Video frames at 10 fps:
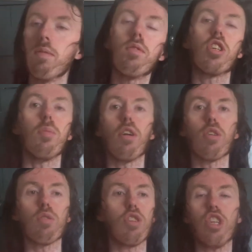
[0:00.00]

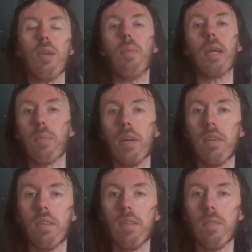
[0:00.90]
Tomorrow's chip paper
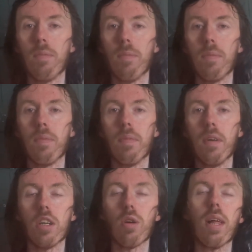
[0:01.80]

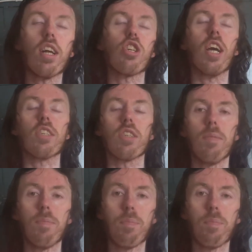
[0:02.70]
and all that jazz.